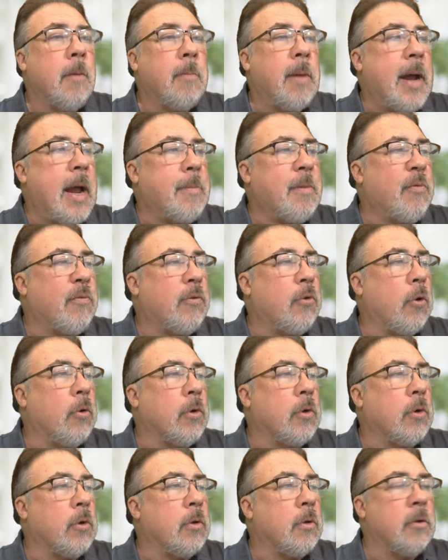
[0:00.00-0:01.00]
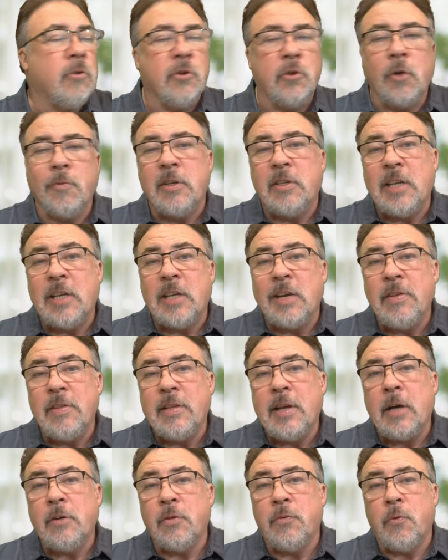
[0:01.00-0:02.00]
Miami, Florida, just over
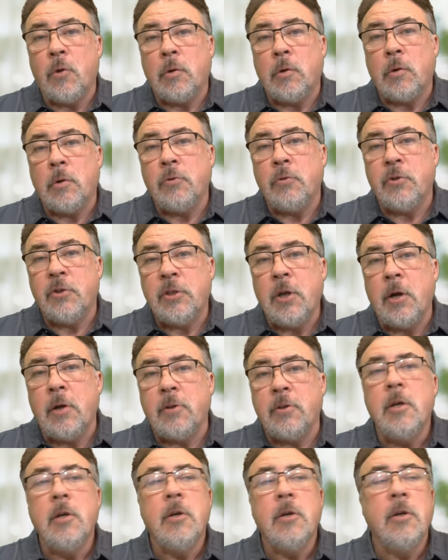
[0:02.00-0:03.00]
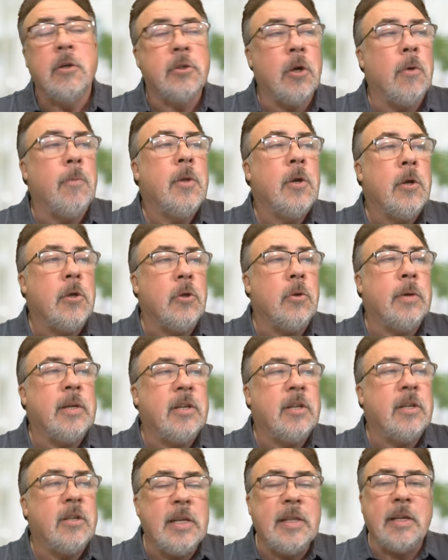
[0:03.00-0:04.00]
7,000 foreclosure starts. So you
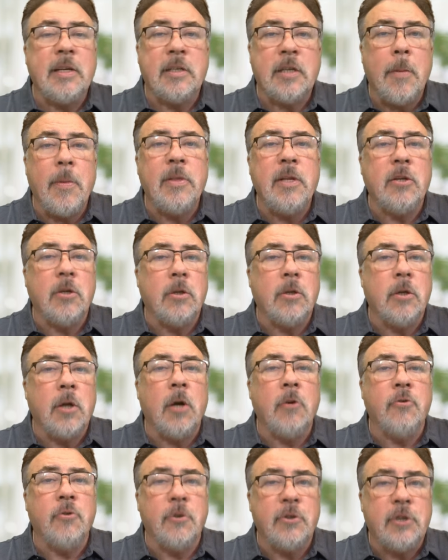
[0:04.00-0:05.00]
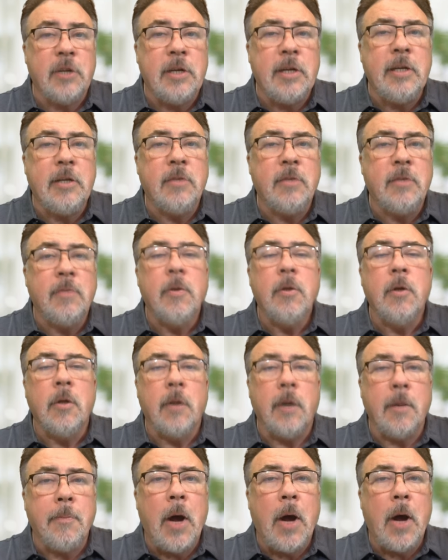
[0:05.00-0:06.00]
can see that some of these larger cities,
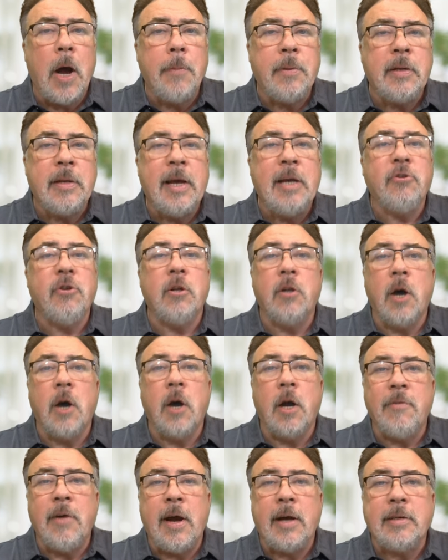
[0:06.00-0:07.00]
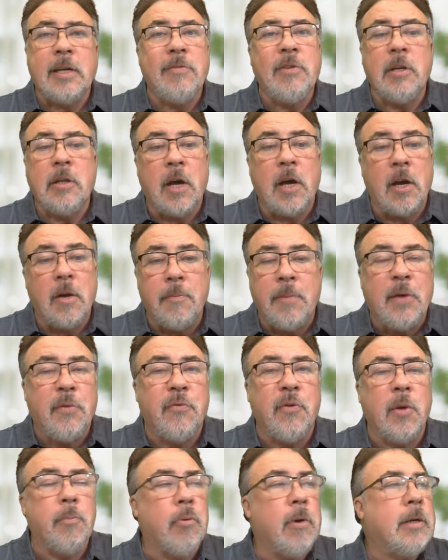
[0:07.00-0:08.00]
a lot of population, a lot of activity, a lot of
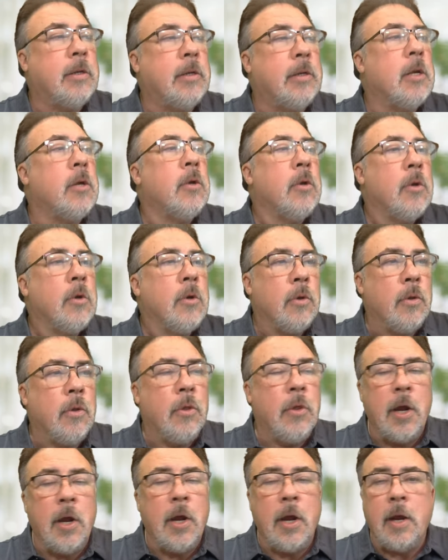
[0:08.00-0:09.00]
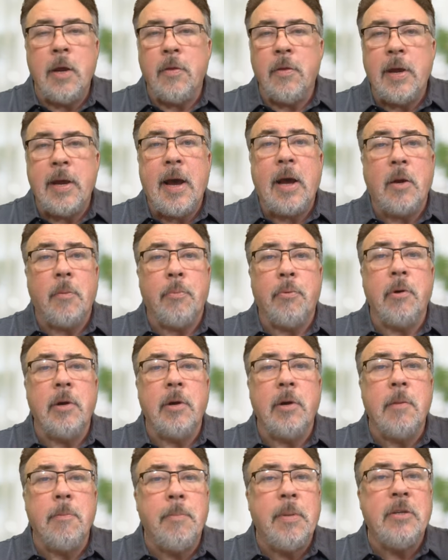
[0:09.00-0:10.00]
big footprint, they they had a
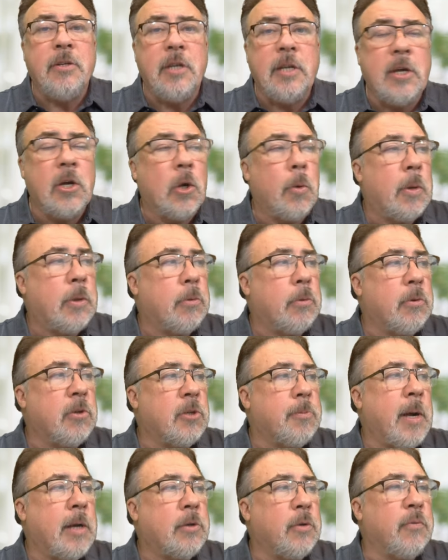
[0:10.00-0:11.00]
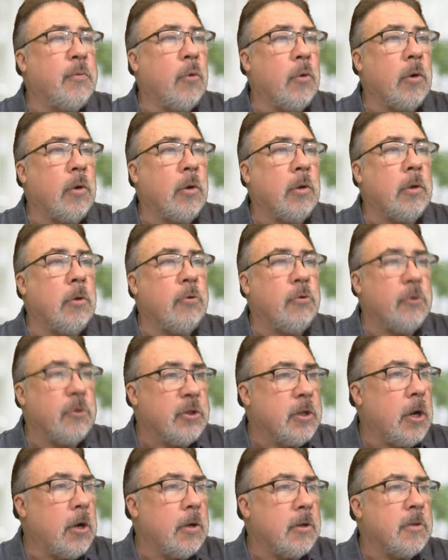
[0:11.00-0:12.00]
pretty busy year with respect to foreclosure
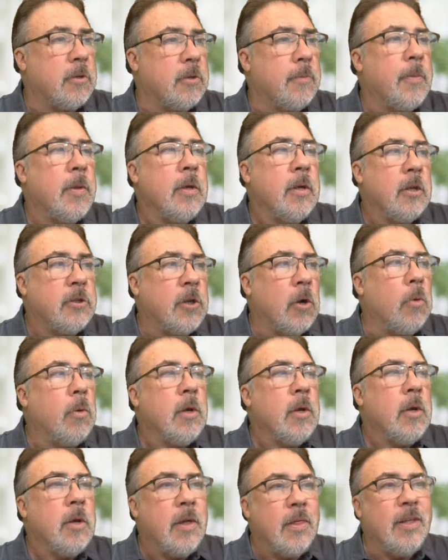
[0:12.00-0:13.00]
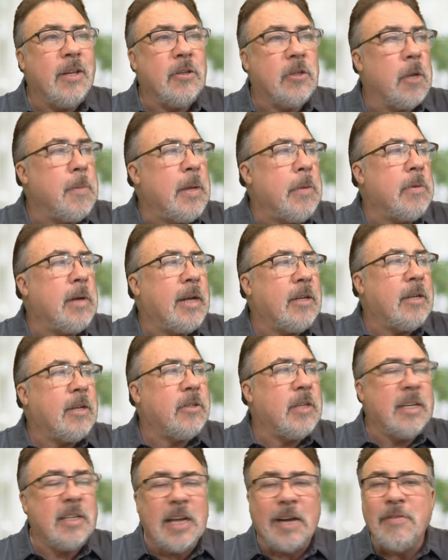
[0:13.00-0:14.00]
starts. So th- to me, when I
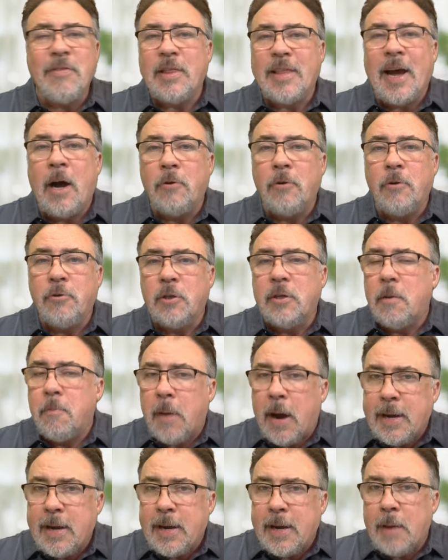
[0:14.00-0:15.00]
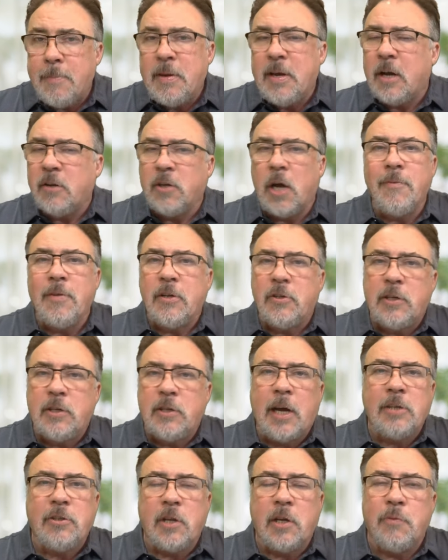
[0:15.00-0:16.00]
see 7,000 in Miami, because
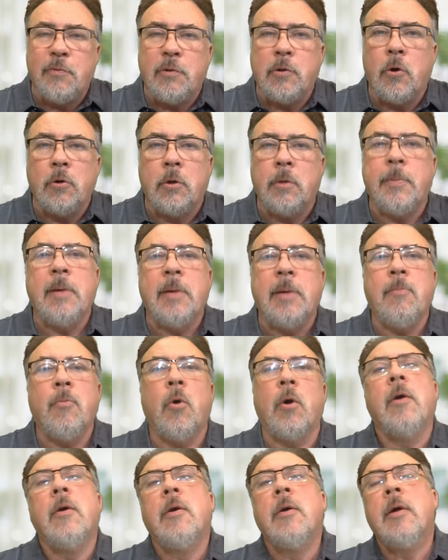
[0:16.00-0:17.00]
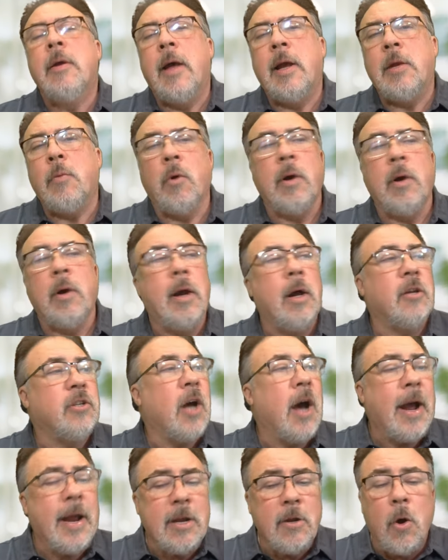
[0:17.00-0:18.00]
obviously I study Florida a little bit more anywhere
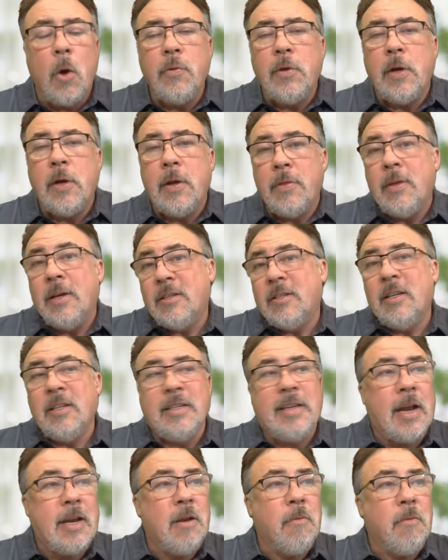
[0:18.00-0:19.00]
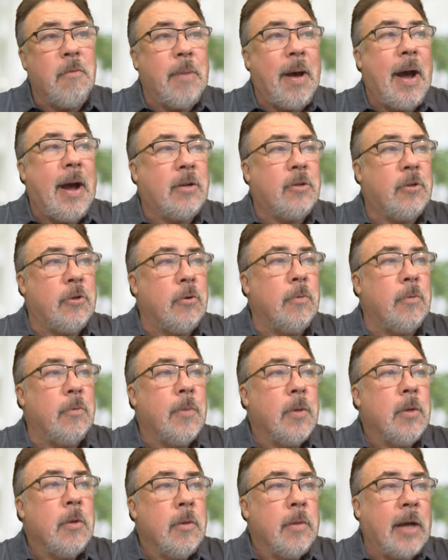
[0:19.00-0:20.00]
else, I know that this is getting back
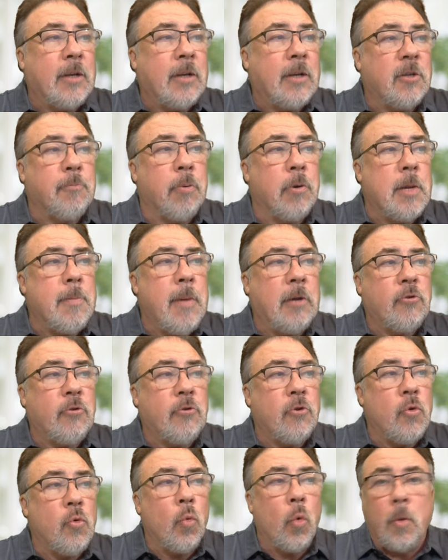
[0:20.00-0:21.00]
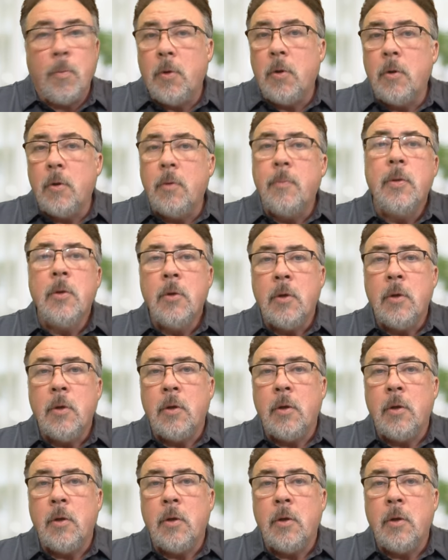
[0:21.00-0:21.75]
to that's pretty much normal.